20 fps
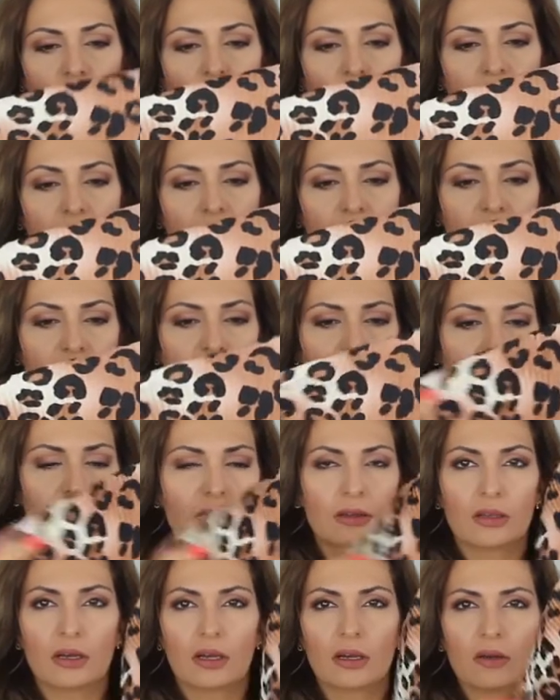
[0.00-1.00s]
wear it
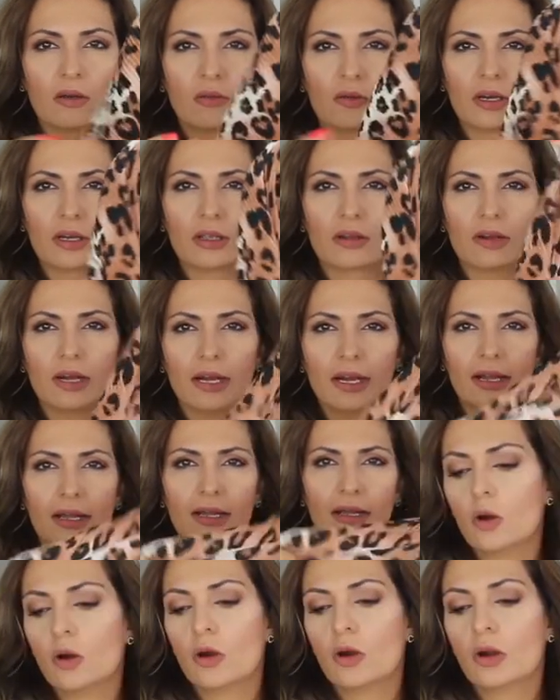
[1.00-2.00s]
on over your
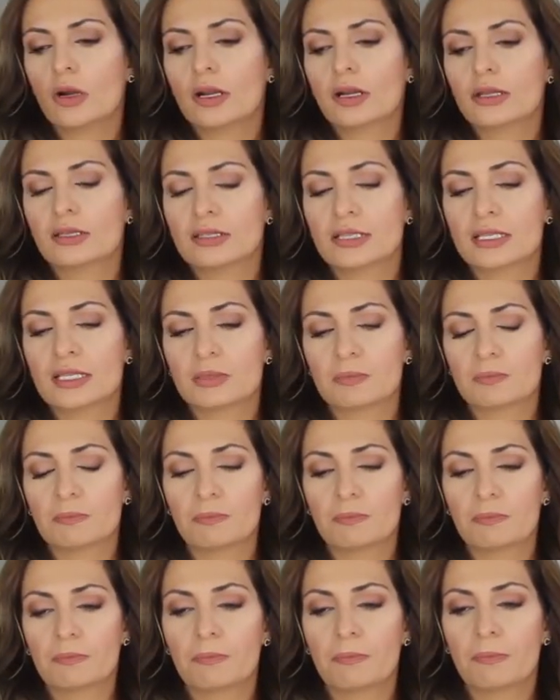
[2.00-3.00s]
head, or this
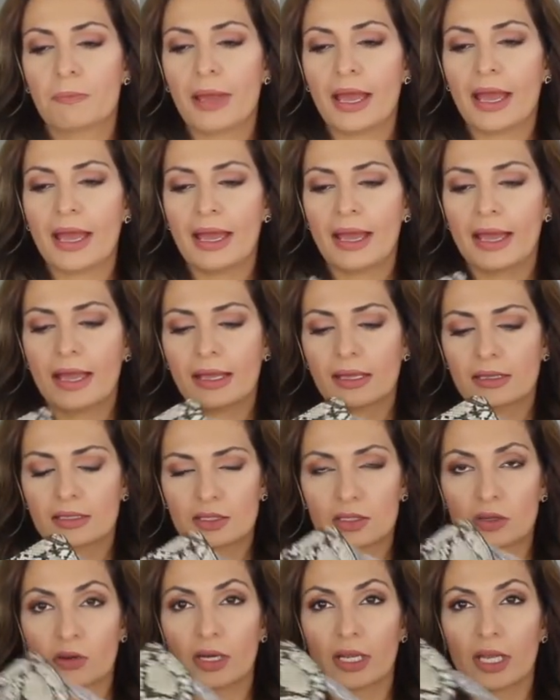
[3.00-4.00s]
bag.
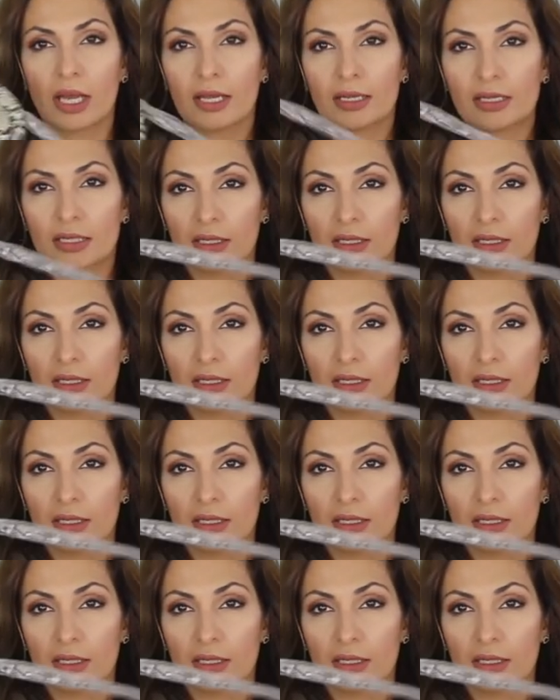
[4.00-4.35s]
Sorry, I